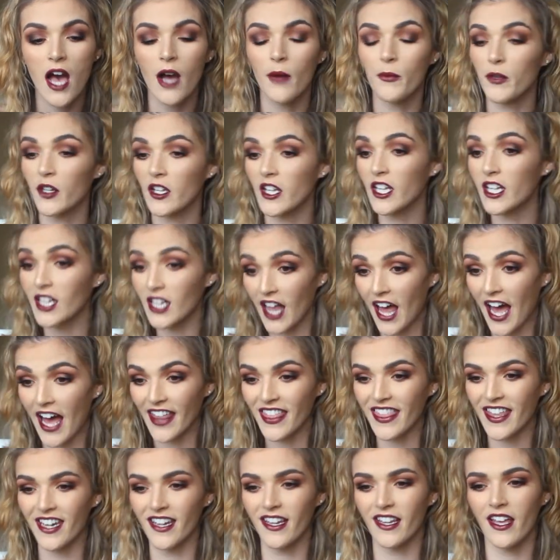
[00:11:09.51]
I'm really
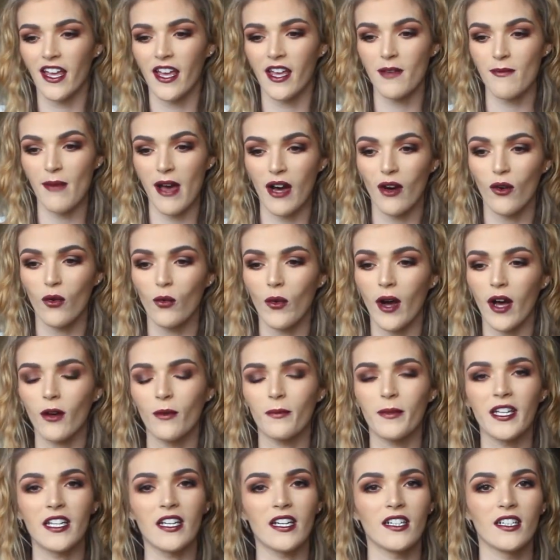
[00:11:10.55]
glad that it came out
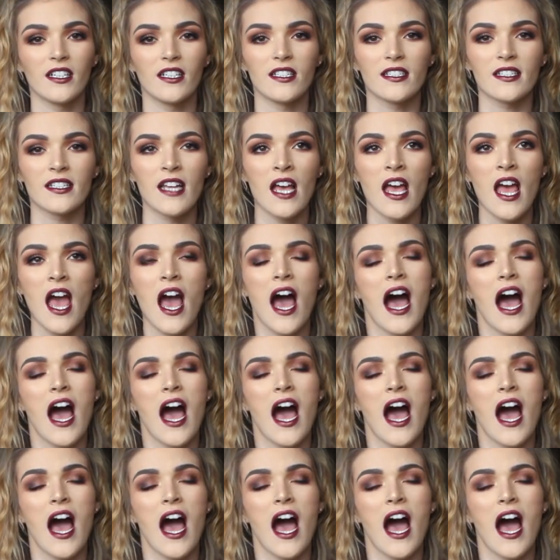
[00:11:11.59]
well because